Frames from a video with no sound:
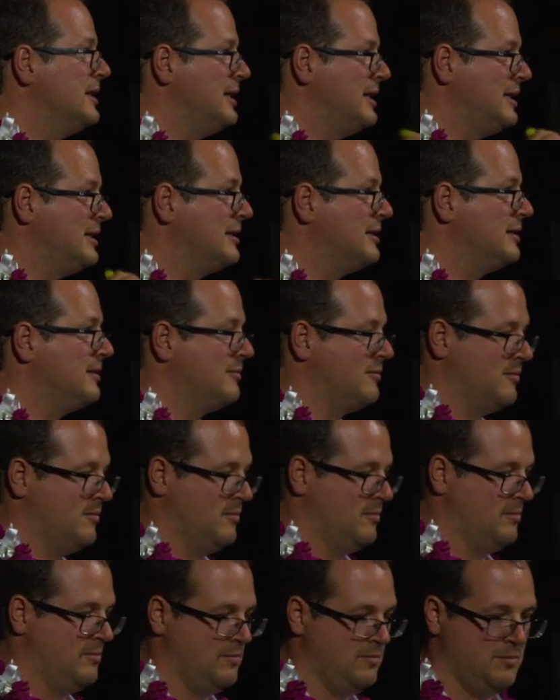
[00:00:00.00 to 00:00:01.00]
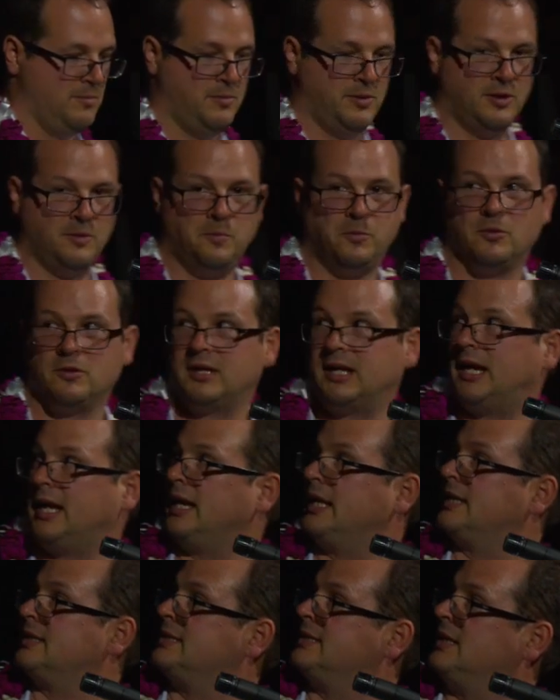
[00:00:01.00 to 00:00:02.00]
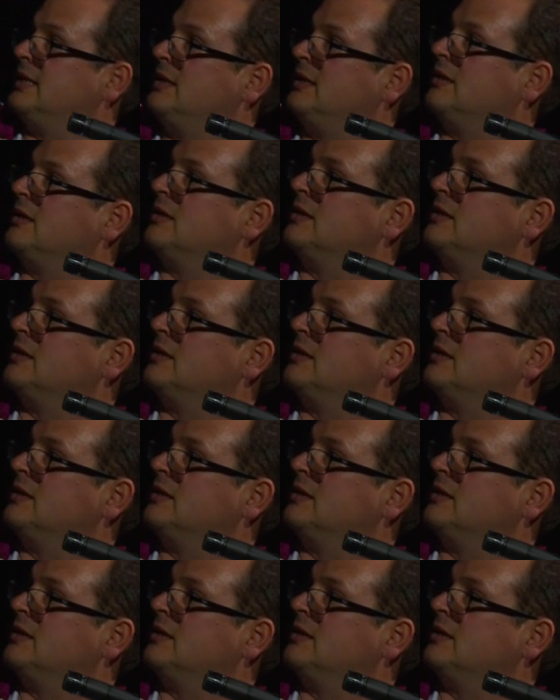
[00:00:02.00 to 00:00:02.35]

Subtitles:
in the purple galaxy here